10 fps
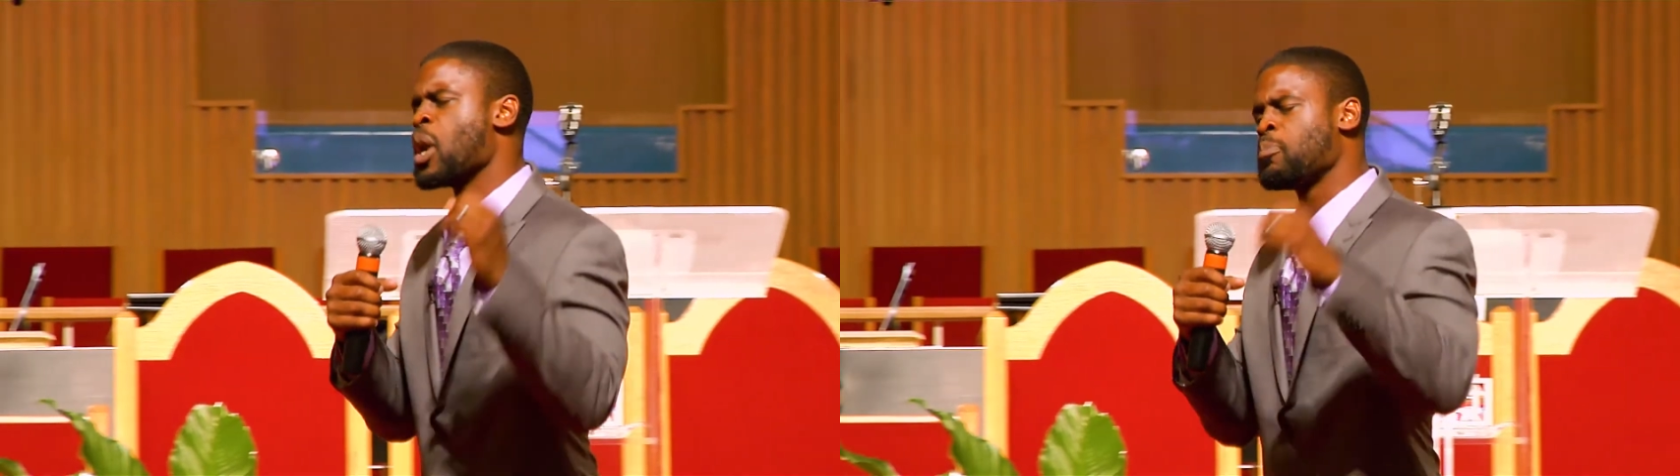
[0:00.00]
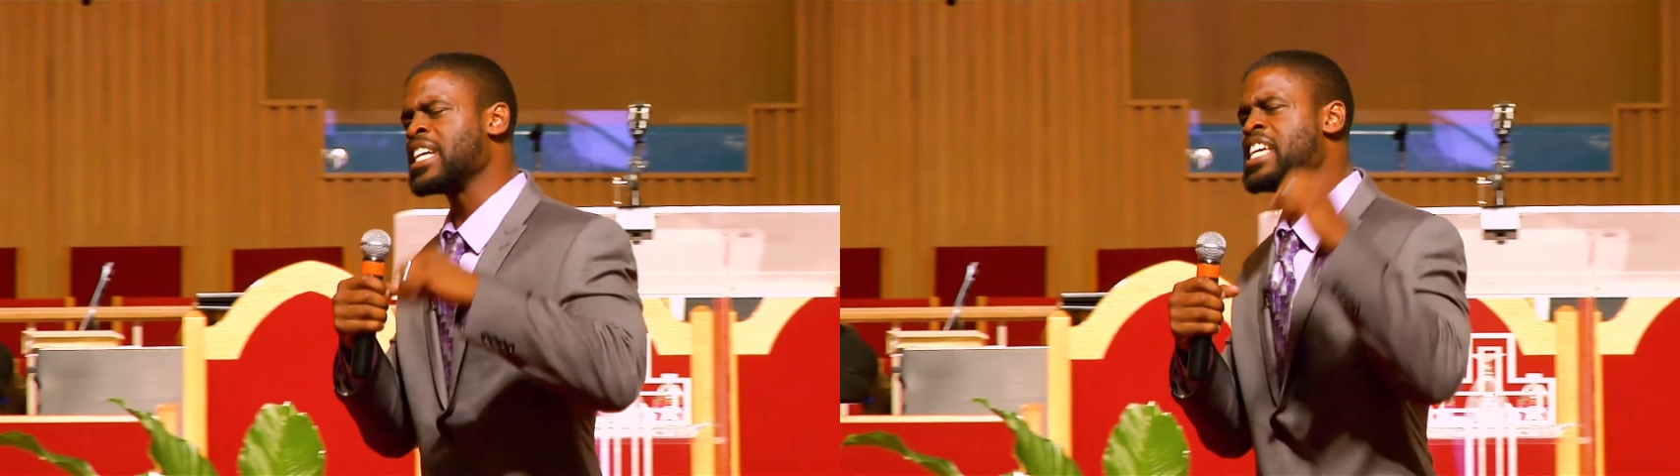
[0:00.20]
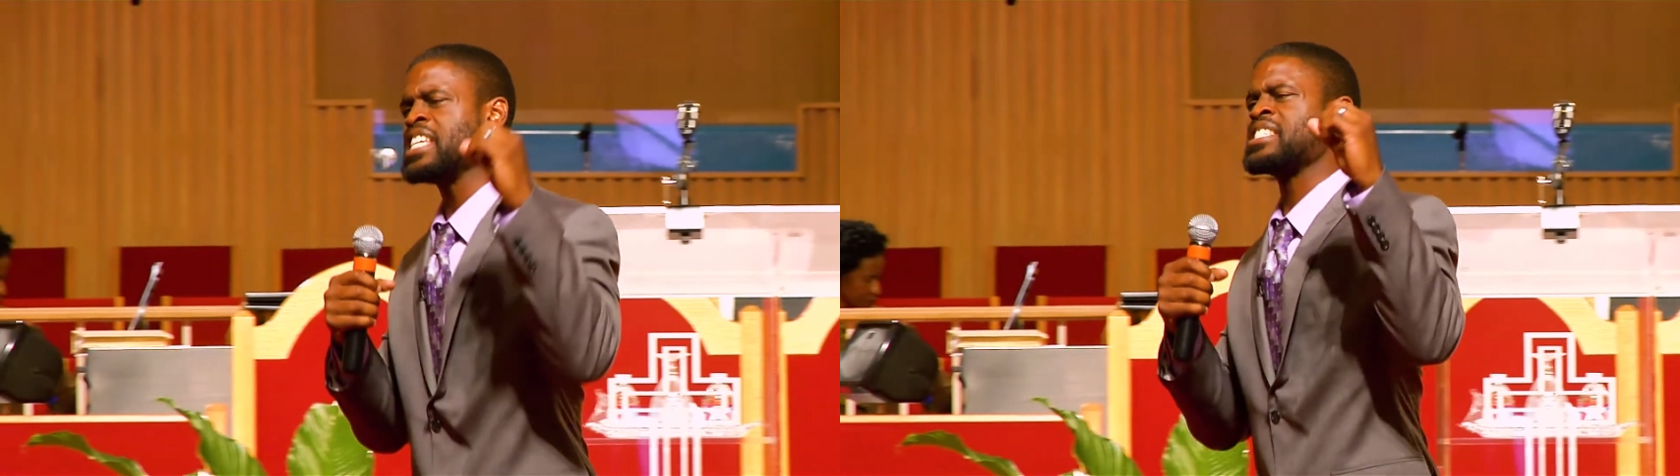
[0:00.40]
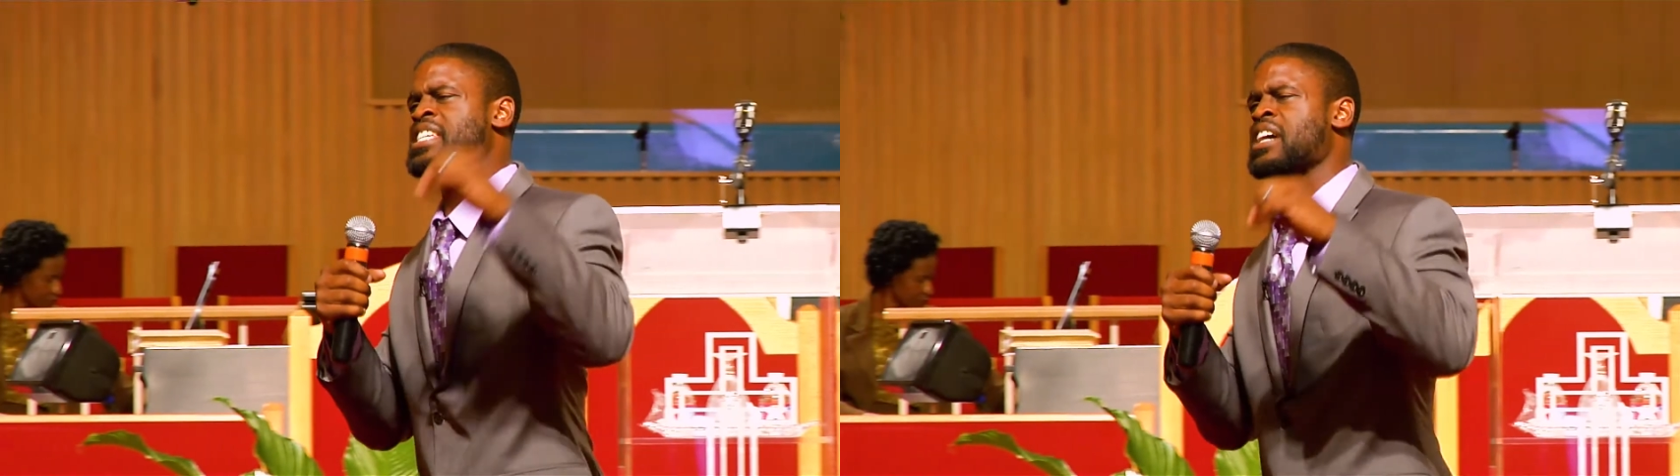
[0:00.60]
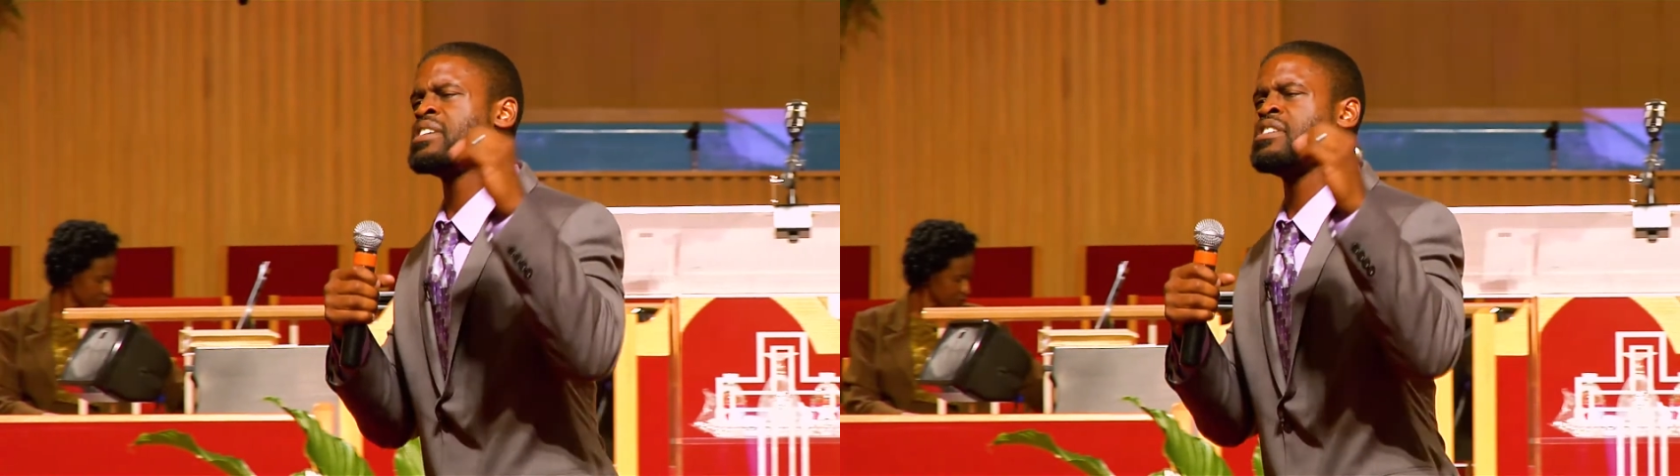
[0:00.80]
please
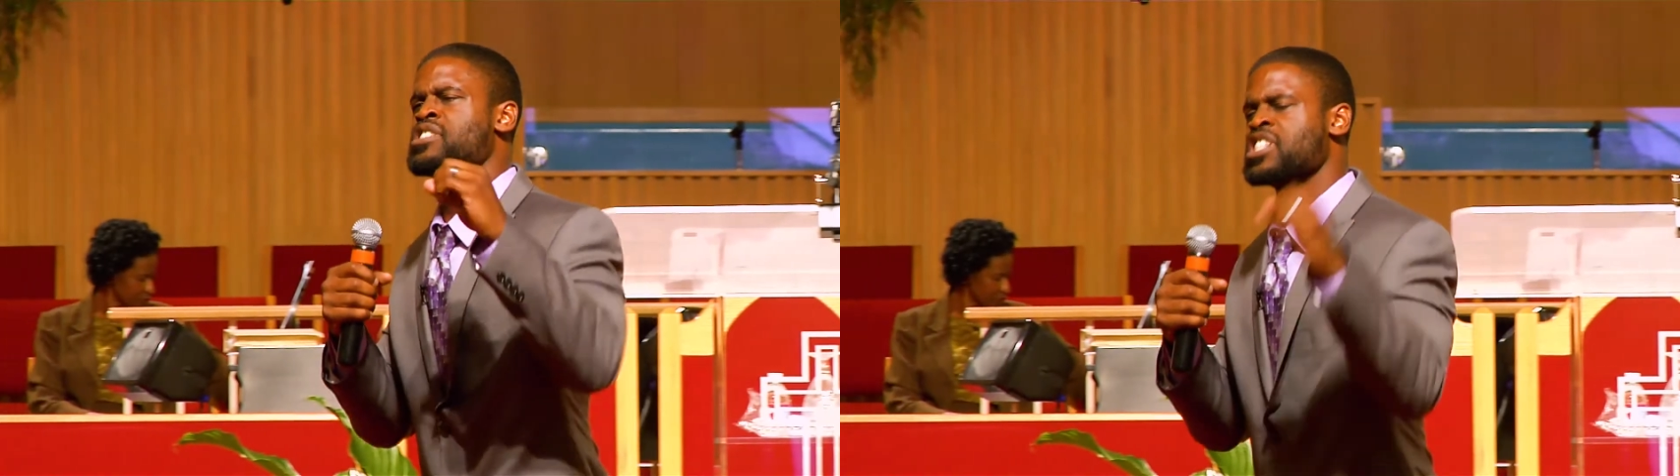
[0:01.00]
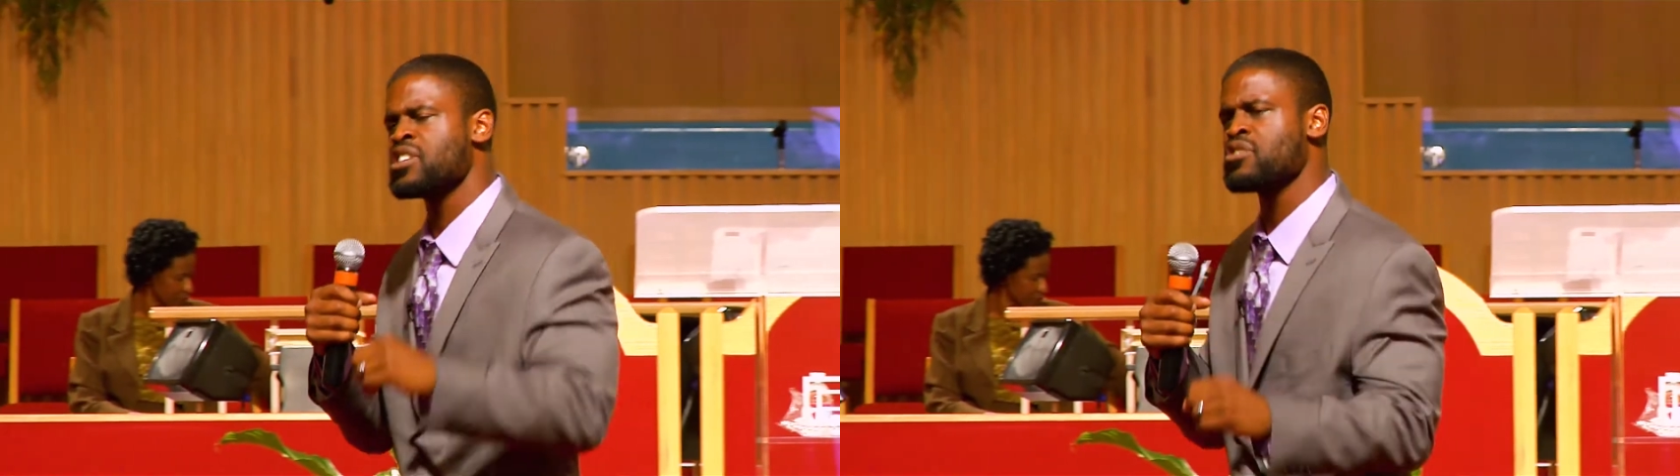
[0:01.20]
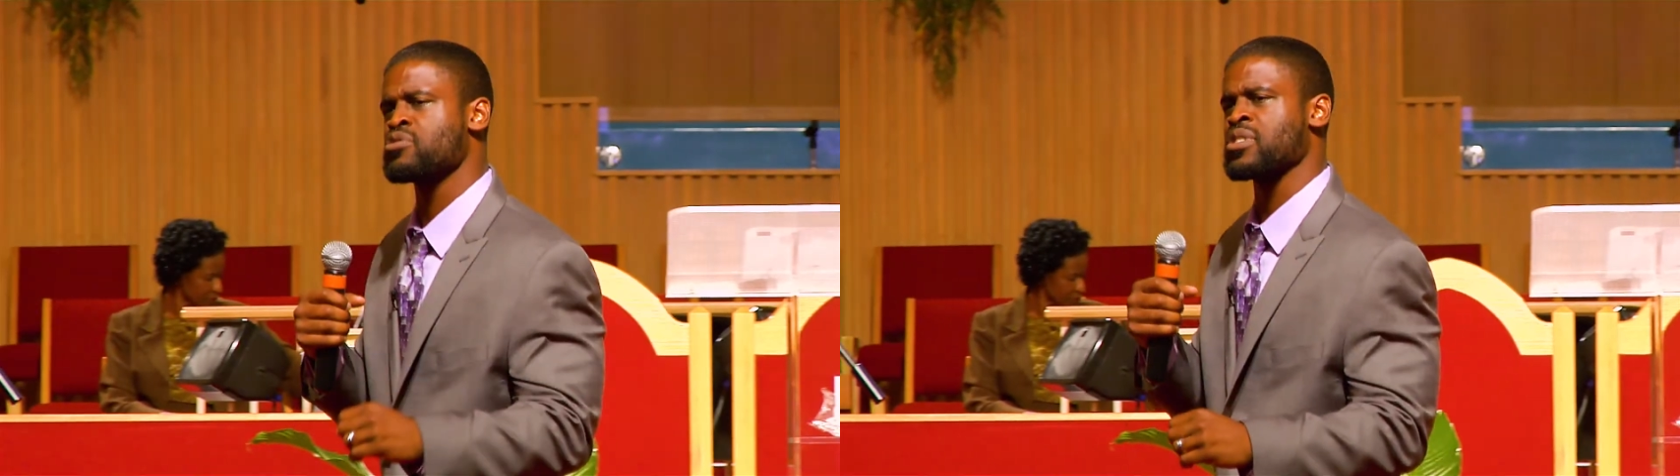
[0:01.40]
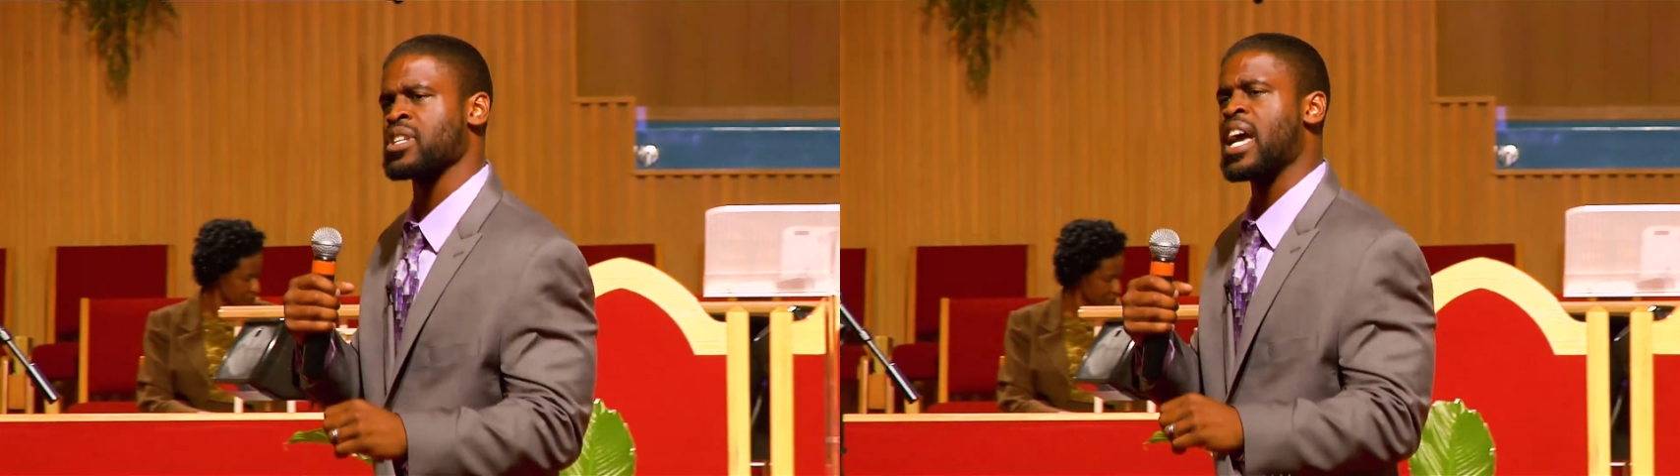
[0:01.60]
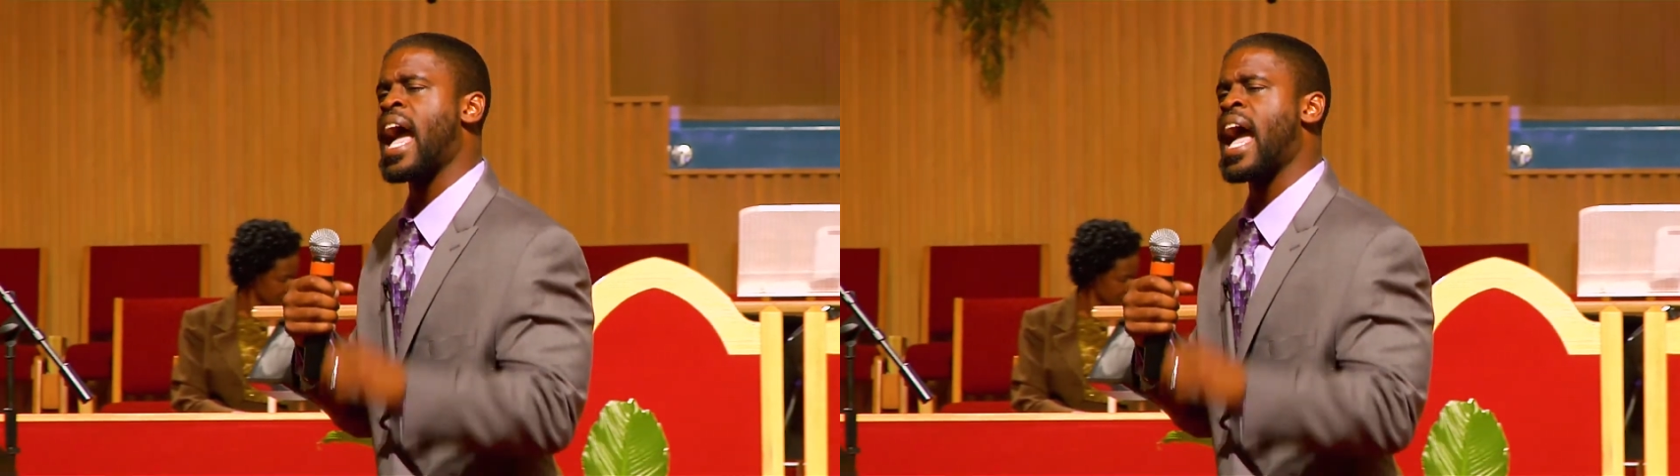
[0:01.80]
tell your children